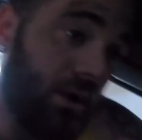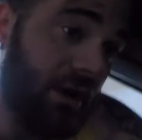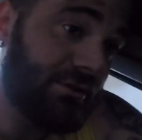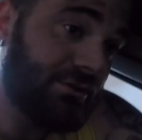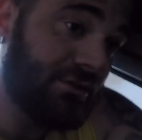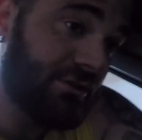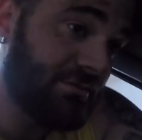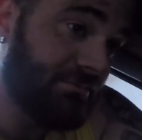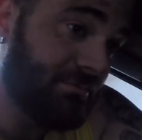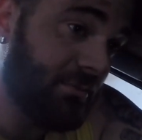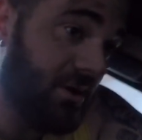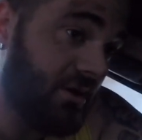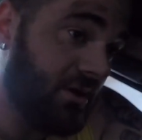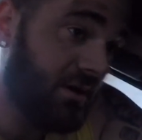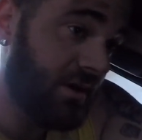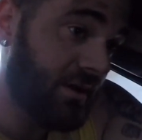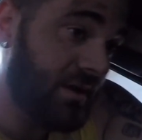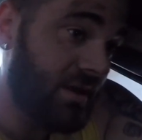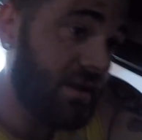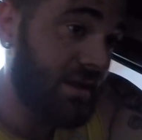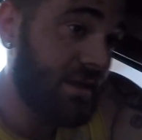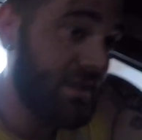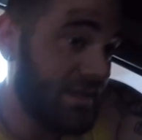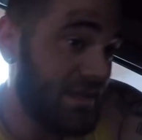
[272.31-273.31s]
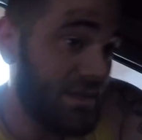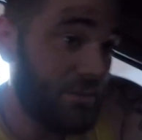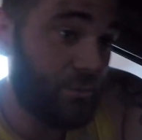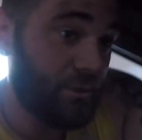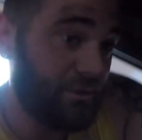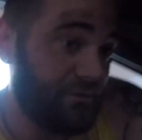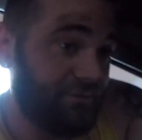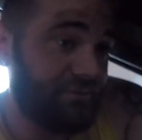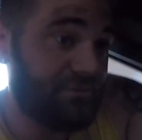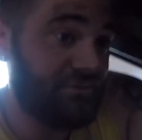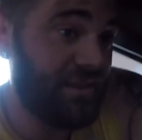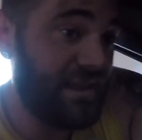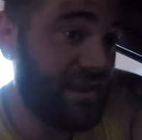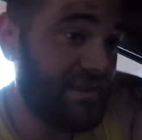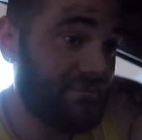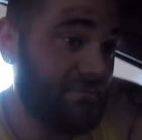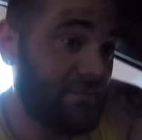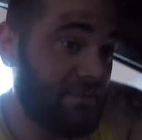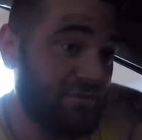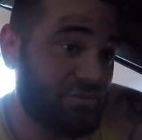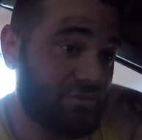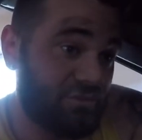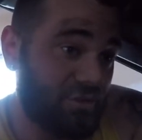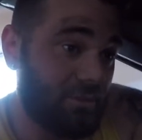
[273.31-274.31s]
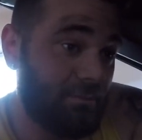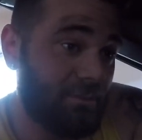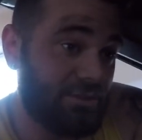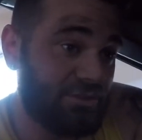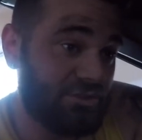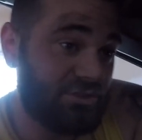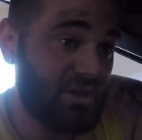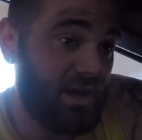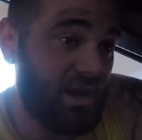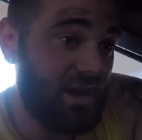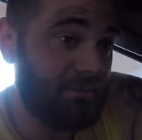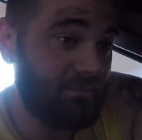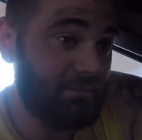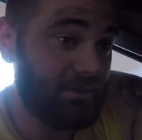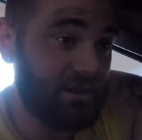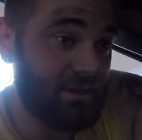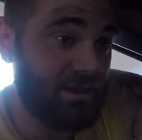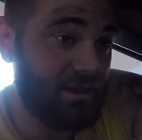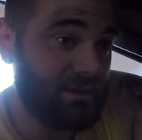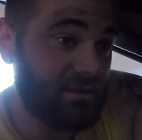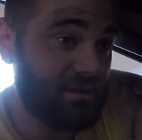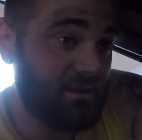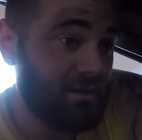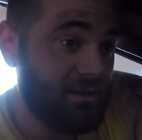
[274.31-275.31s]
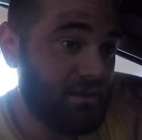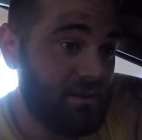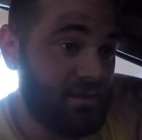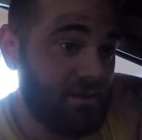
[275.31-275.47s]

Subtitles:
I just bought, it would have saved me so much time to get,